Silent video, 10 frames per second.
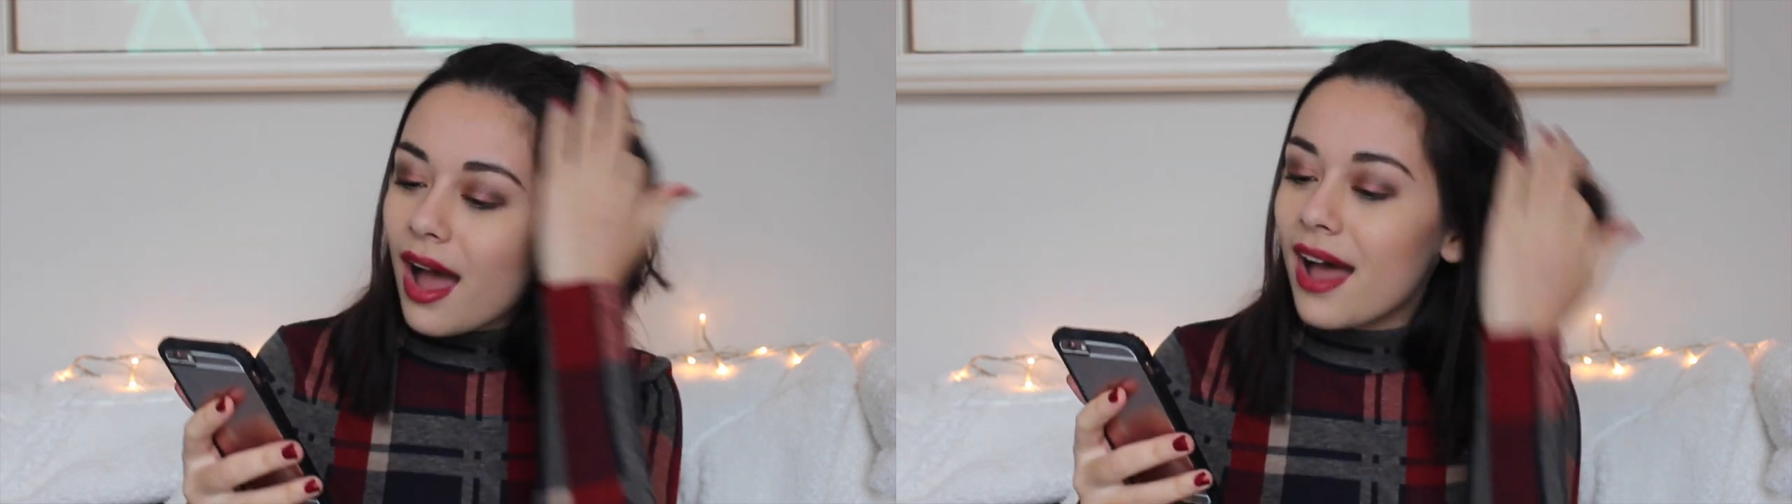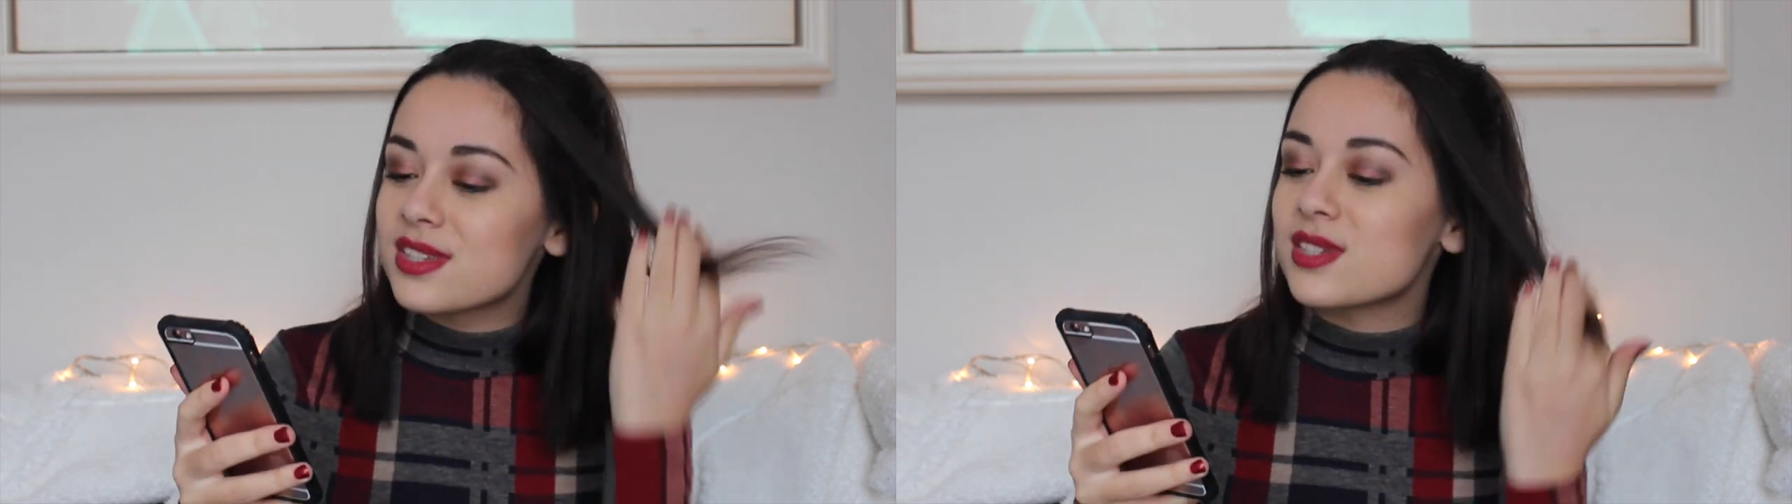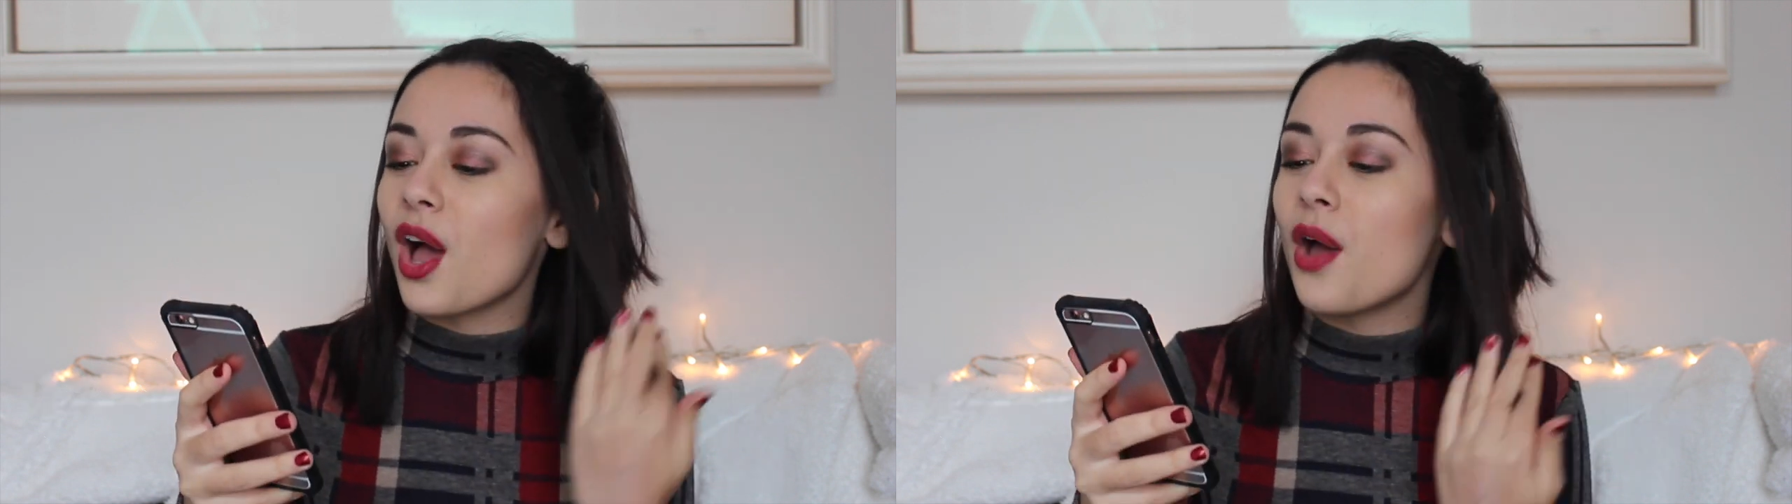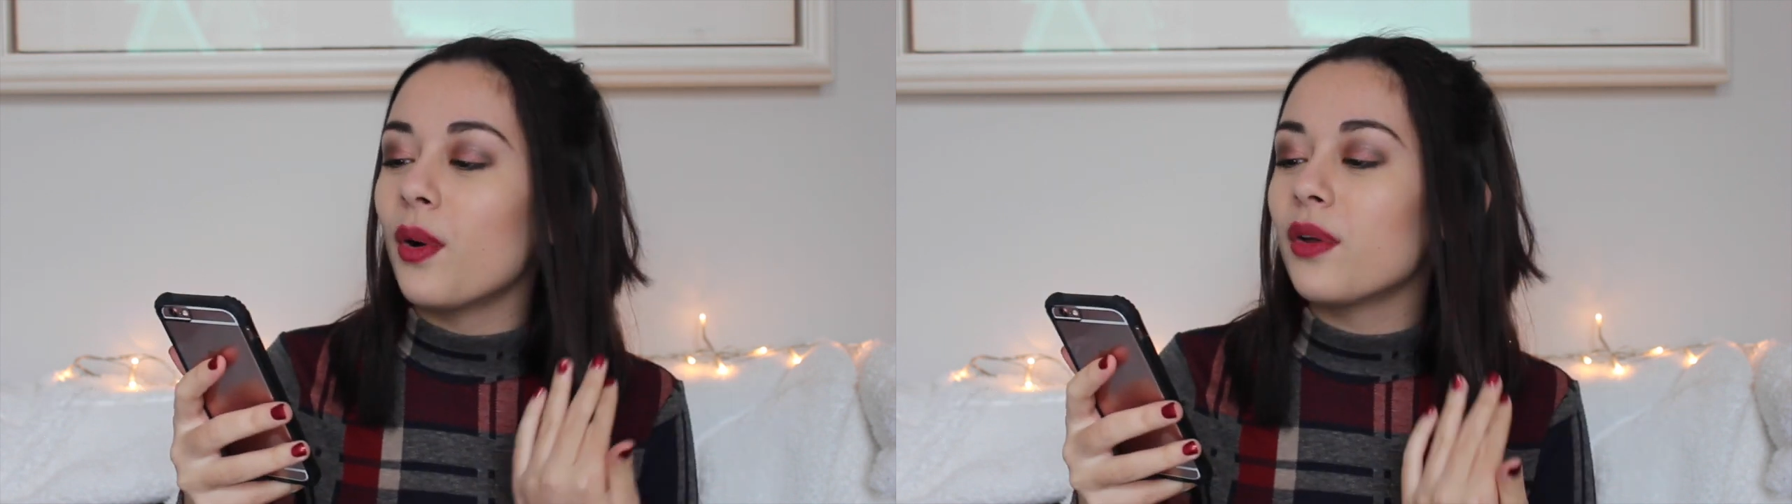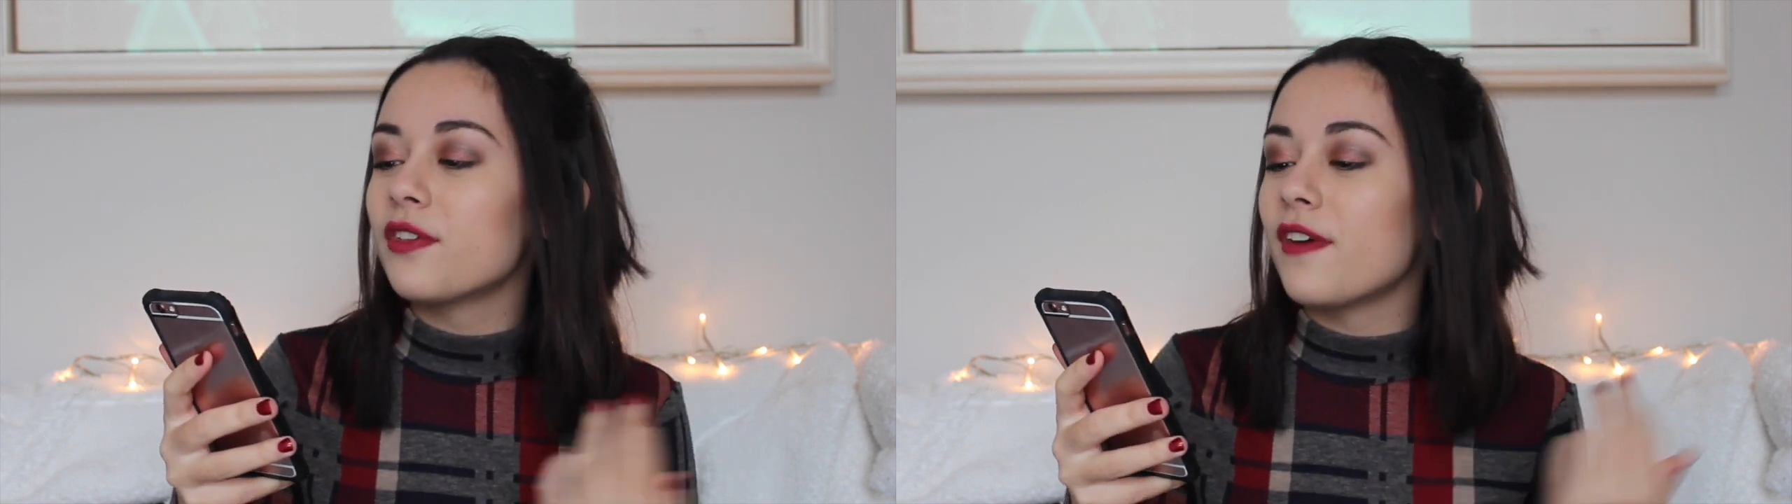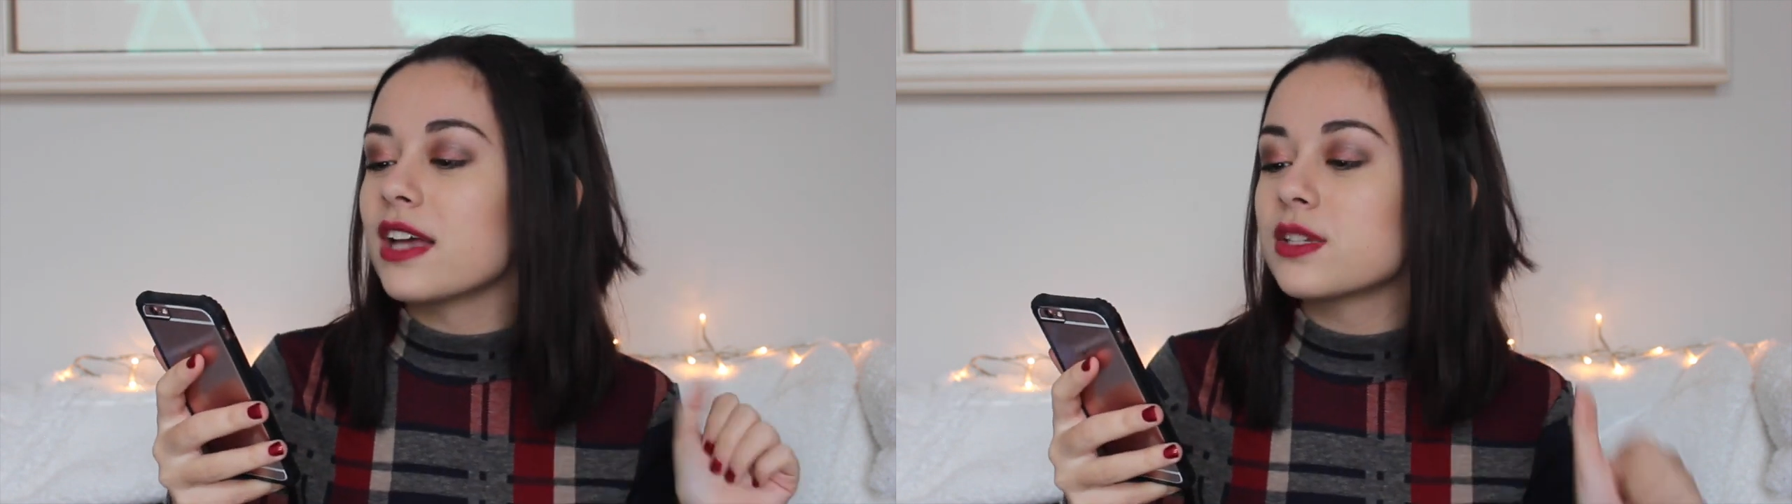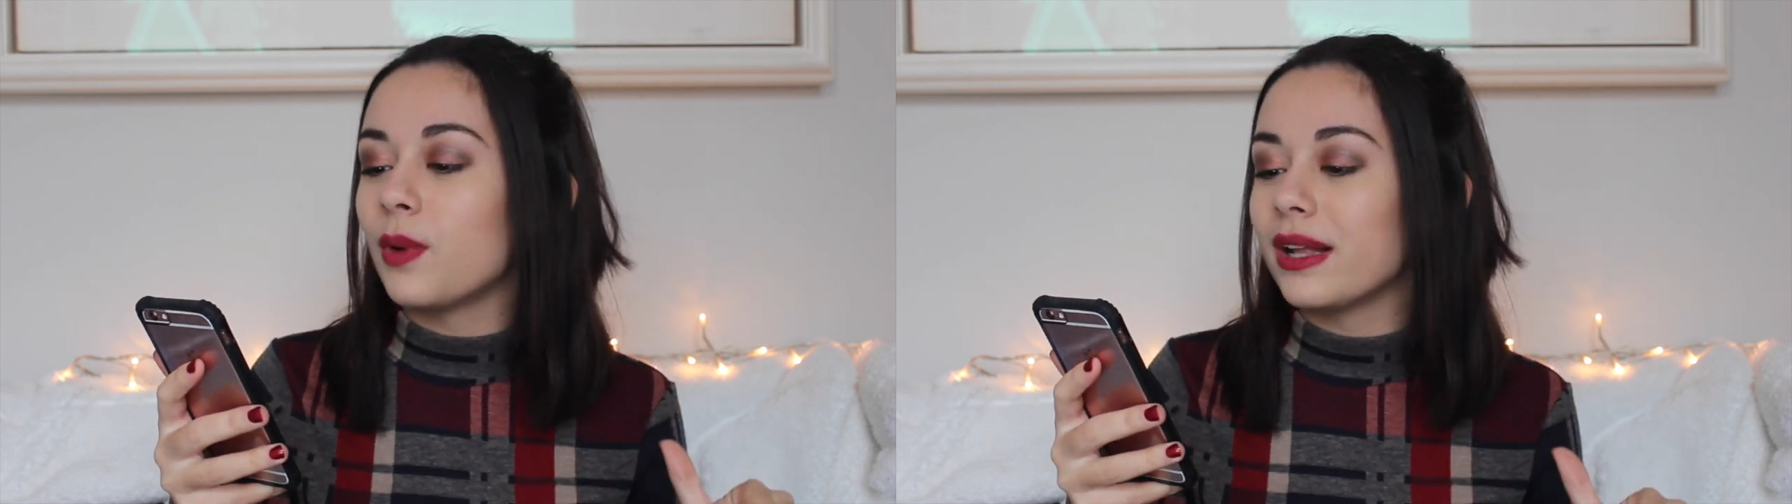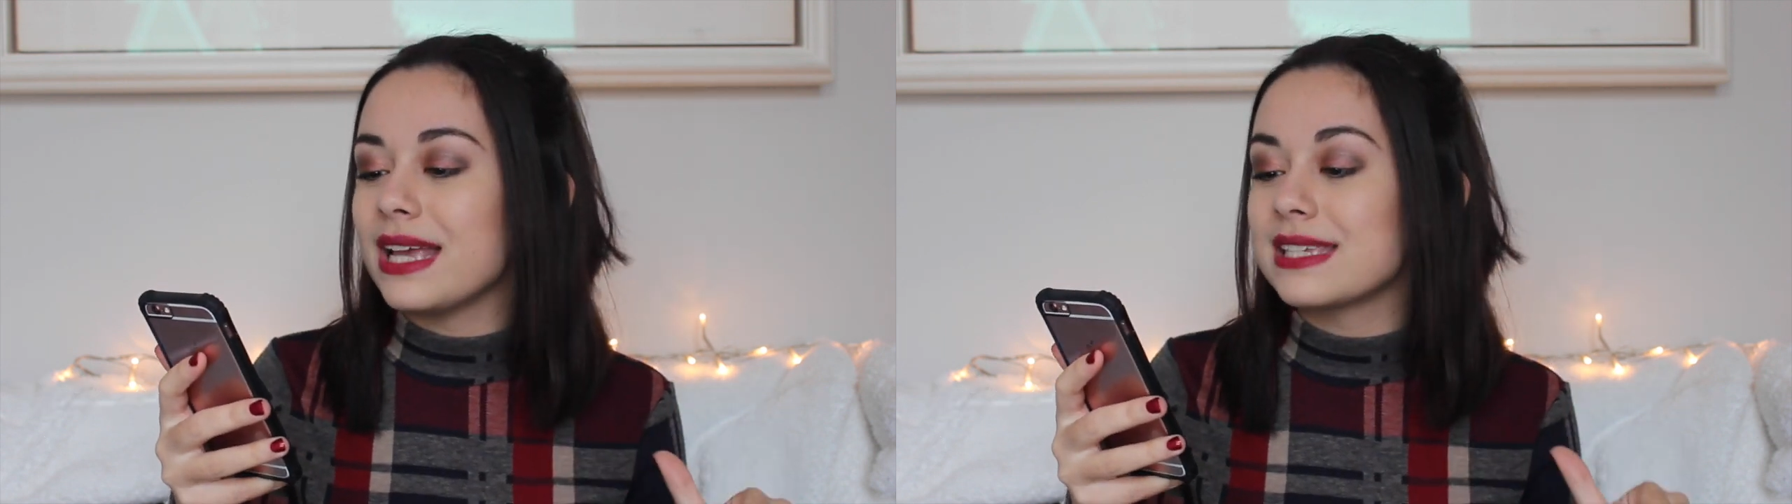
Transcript: Uh, so the first one